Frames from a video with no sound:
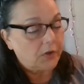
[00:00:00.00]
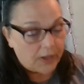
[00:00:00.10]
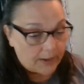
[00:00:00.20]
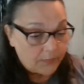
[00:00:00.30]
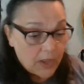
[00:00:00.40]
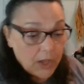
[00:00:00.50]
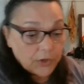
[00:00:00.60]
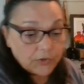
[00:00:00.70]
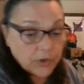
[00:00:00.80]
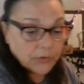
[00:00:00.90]
Okay,
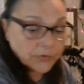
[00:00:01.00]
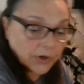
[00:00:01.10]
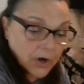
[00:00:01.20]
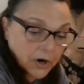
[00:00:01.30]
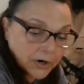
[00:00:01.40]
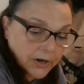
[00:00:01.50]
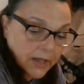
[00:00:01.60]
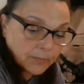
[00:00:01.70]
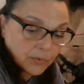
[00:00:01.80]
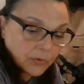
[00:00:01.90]
so the card
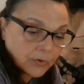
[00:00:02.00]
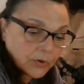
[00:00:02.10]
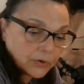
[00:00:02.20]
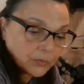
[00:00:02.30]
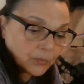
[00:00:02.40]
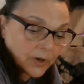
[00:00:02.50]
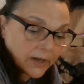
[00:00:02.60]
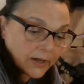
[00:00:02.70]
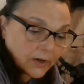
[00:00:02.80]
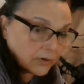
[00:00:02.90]
I pulled
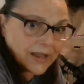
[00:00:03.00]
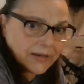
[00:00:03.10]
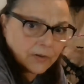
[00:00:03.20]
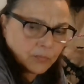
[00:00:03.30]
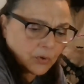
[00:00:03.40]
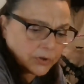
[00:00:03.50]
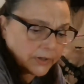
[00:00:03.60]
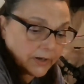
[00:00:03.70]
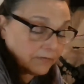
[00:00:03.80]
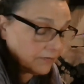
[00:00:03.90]
was, or I didn't pull
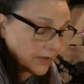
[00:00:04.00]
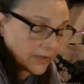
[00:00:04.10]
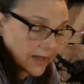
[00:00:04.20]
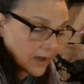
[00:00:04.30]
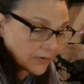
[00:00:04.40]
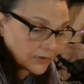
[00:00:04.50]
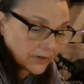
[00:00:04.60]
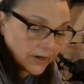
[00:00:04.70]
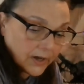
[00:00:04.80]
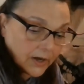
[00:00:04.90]
it, it fell out
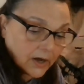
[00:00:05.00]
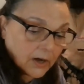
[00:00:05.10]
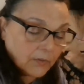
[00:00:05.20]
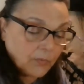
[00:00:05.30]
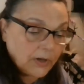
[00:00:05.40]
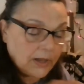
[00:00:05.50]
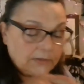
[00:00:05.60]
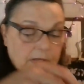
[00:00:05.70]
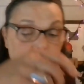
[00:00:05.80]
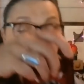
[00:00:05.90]
uh,
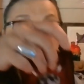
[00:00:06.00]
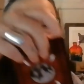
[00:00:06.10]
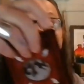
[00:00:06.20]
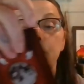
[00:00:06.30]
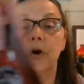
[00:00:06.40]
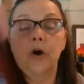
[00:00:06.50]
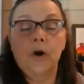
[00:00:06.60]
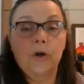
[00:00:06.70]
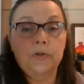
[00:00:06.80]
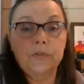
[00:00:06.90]
as I was holding the
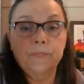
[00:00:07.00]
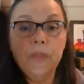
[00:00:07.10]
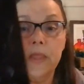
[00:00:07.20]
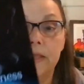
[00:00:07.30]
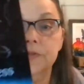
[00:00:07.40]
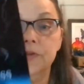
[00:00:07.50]
cards. It's